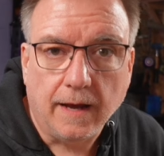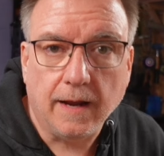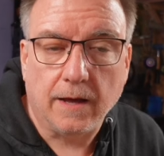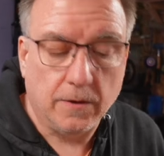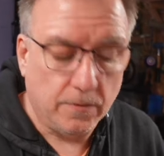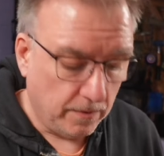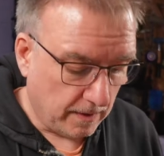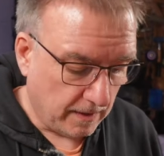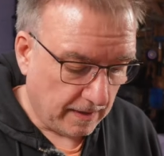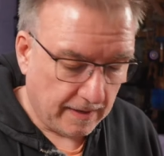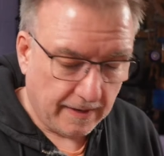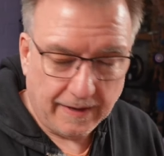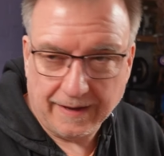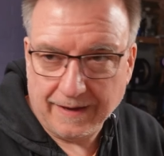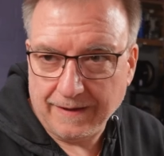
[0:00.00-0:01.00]
Hello,
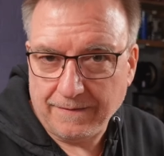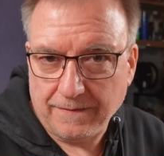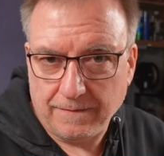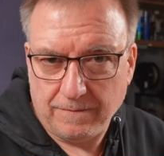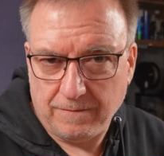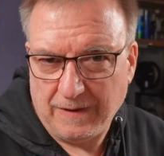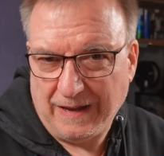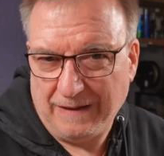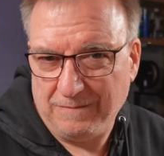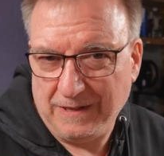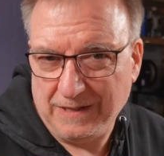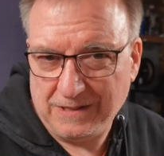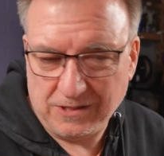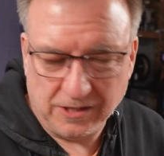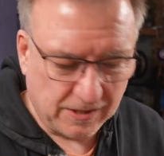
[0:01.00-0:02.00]

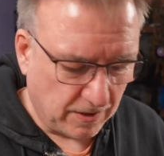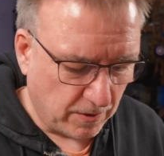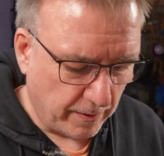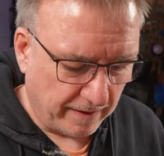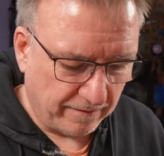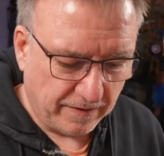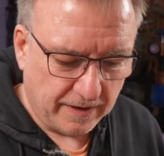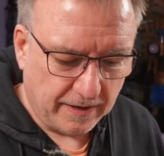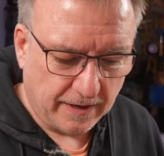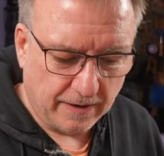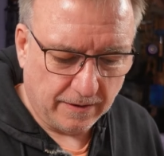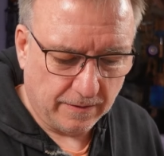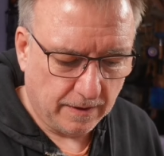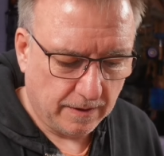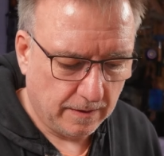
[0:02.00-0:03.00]
it's just a quick
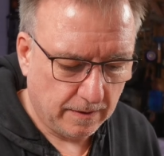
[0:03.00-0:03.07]
video.